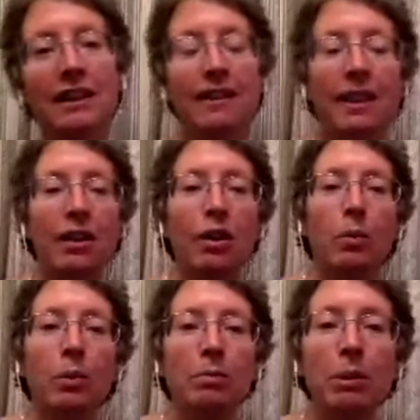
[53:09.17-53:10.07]
that are
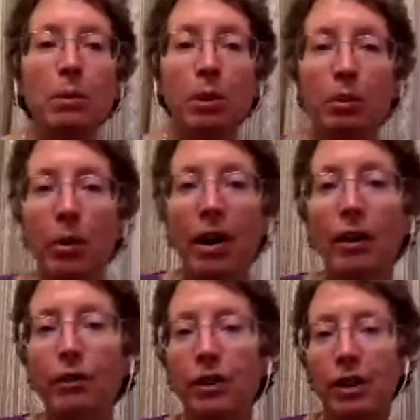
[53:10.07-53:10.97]
would be worthwhile for